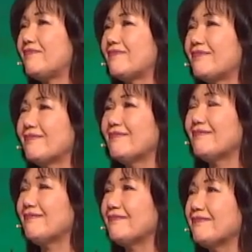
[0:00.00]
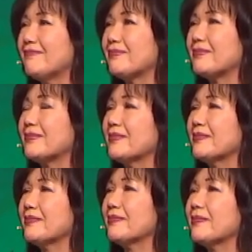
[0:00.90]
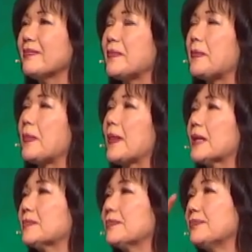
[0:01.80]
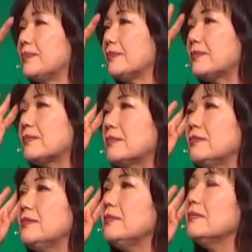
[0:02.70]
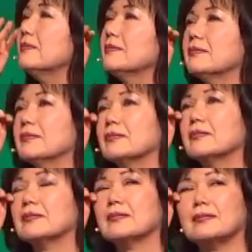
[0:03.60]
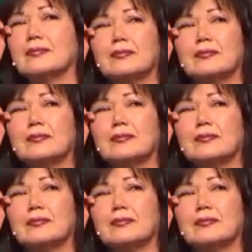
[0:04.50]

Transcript: [no speech]